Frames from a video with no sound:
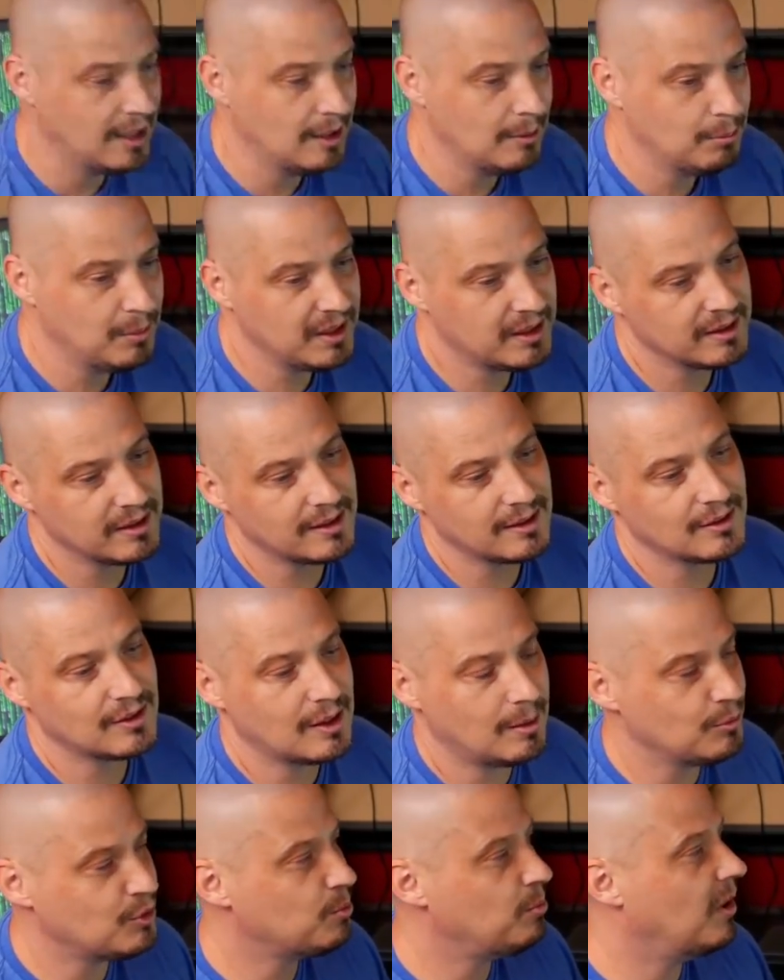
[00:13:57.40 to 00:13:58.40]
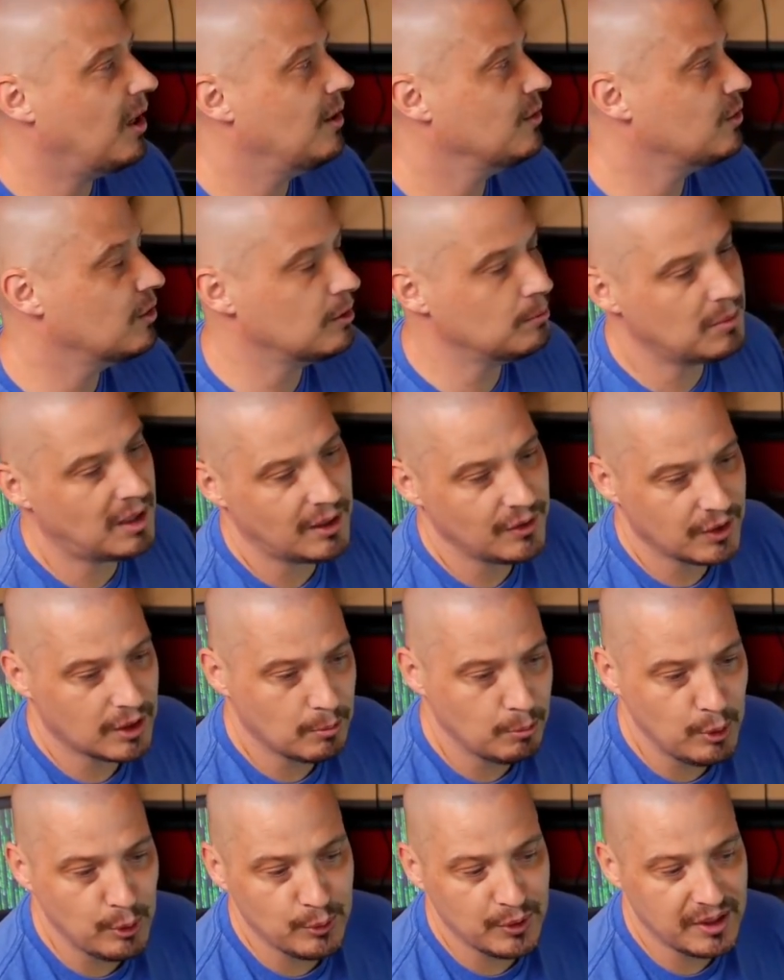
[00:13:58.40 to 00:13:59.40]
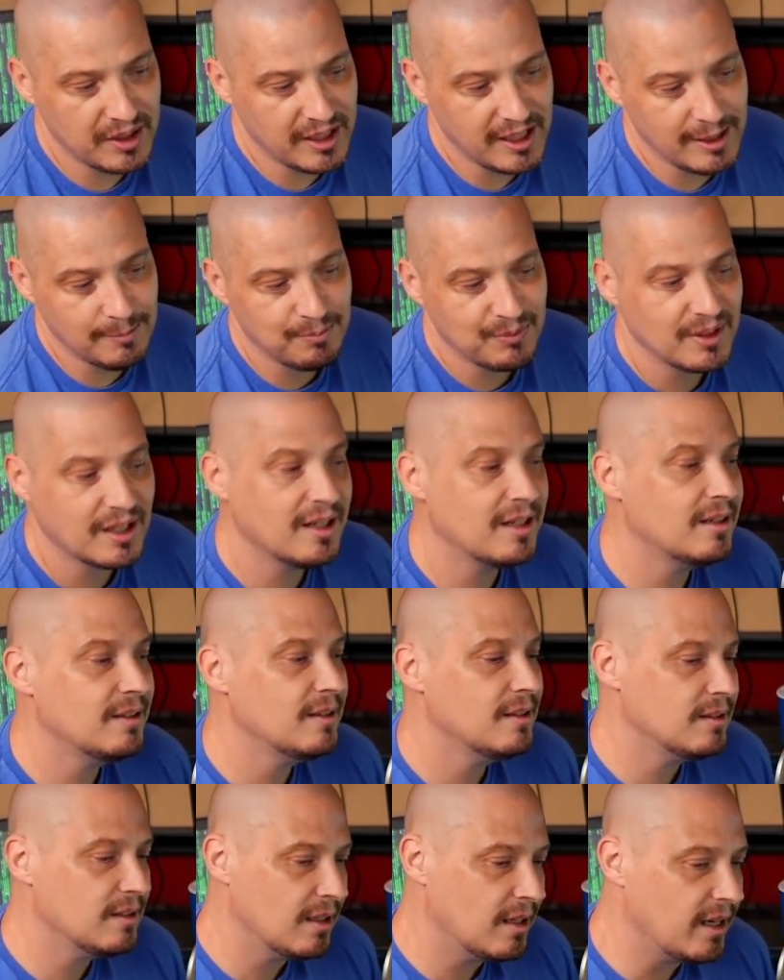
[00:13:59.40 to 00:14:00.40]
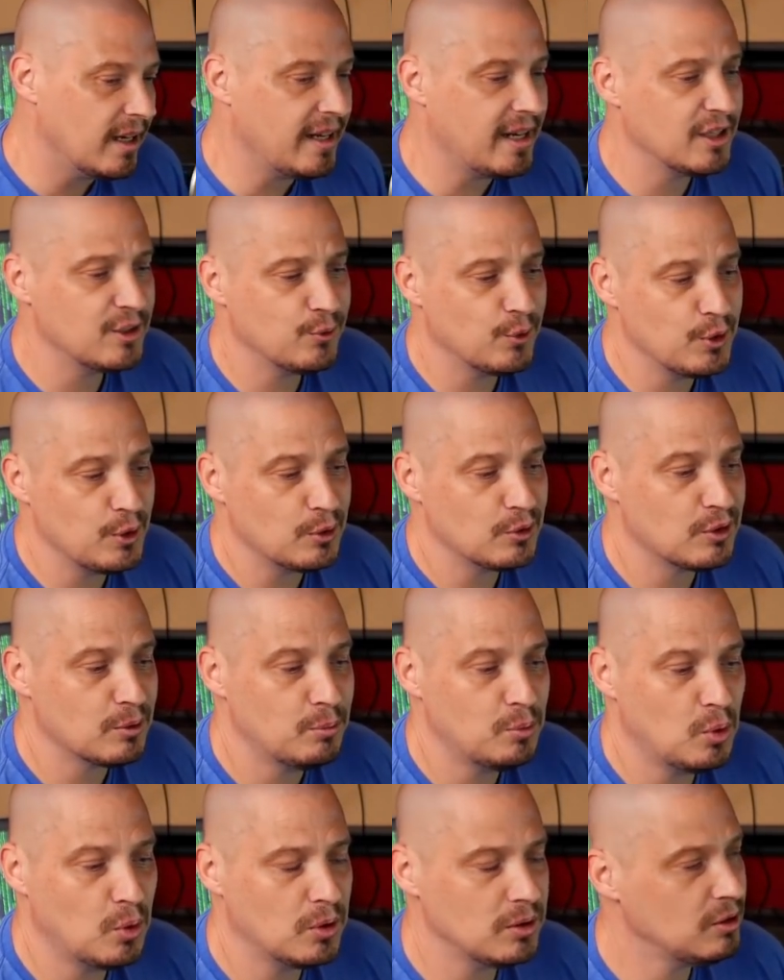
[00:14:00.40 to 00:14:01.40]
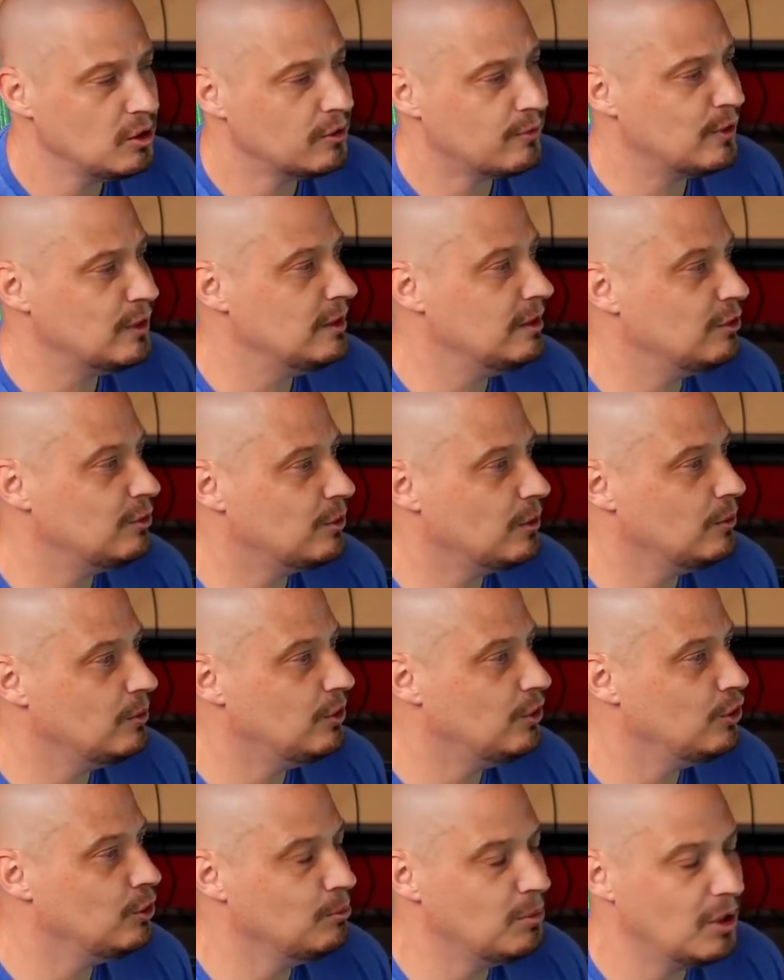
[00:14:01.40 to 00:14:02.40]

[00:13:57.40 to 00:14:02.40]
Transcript: because I'm sponsored by the community. I ask for your support. Look for DistroTube